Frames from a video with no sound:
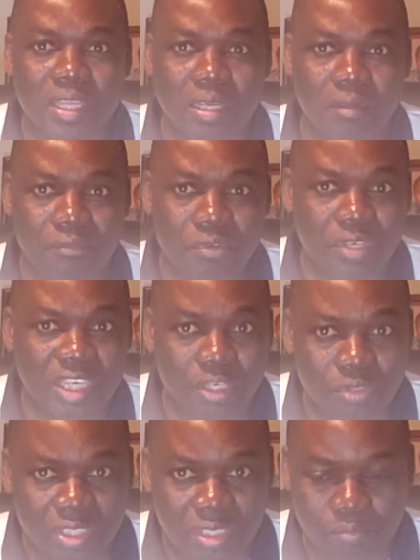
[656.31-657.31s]
if you need
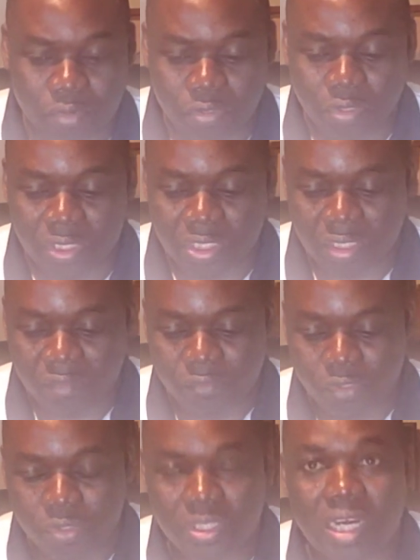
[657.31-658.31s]
to support yourself,
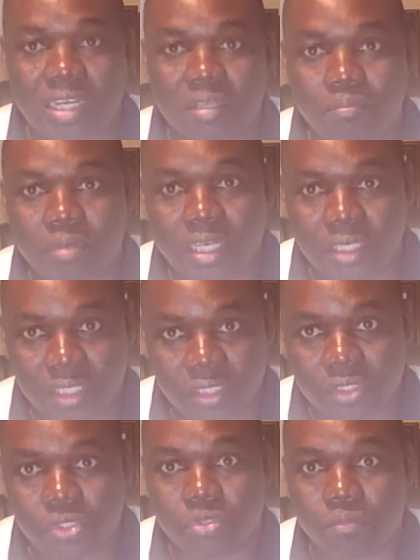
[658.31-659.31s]
those are the
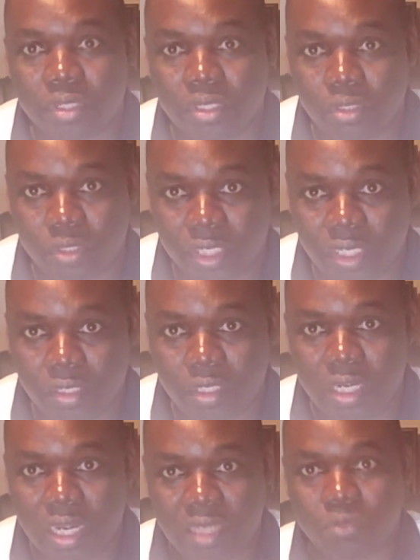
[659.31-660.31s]
places to be looking
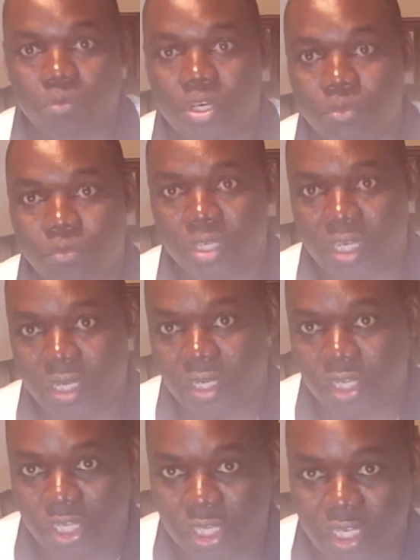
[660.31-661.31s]
at when get
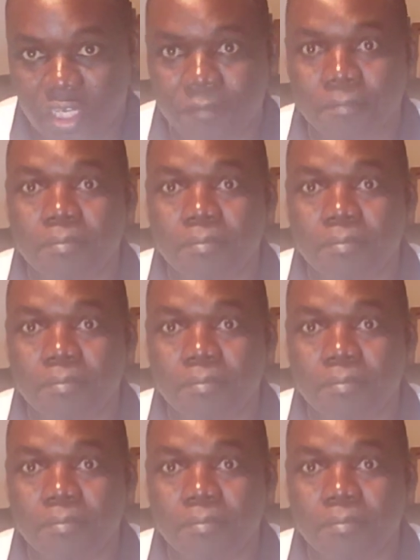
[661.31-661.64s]
here.